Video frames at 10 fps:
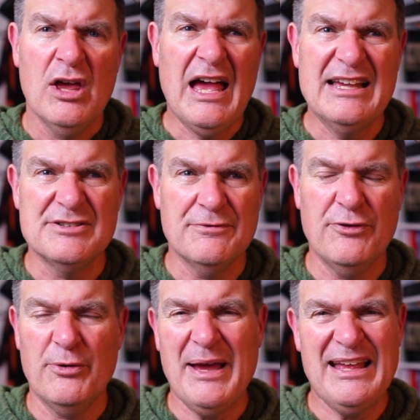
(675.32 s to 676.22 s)
has it
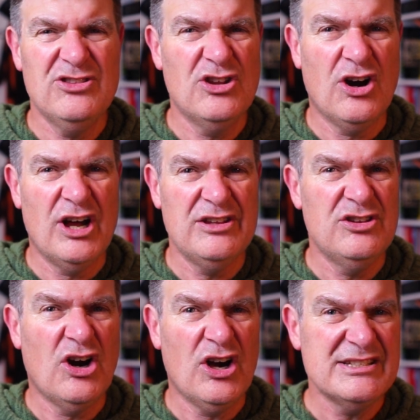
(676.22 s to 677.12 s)
for about
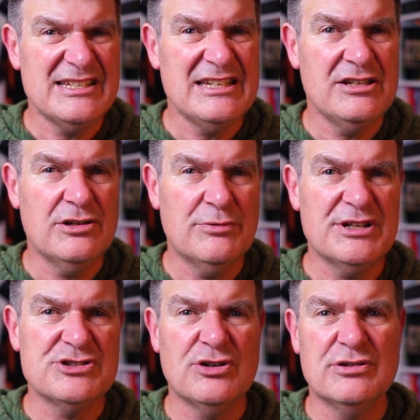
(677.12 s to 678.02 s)
$9.90
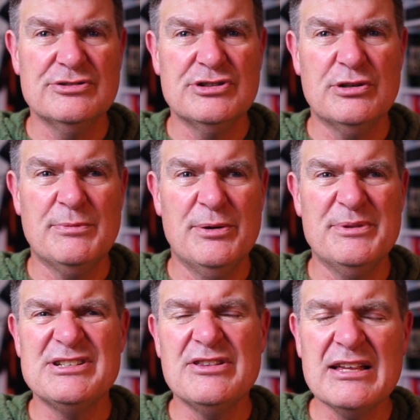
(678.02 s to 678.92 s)
US at the
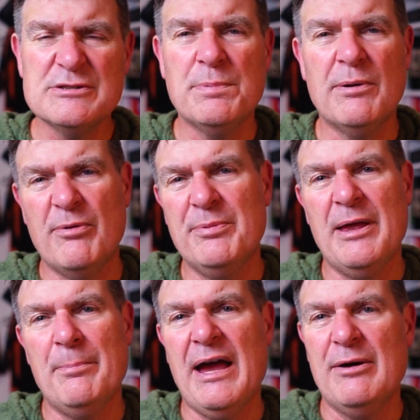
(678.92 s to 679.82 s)
moment. So that's probably
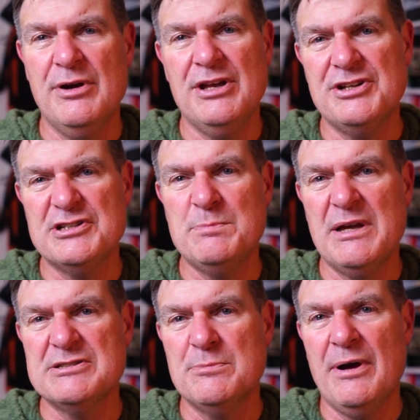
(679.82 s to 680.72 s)
about what you'd
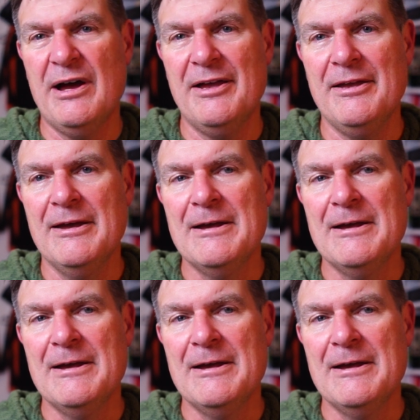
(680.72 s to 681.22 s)
expect to pay.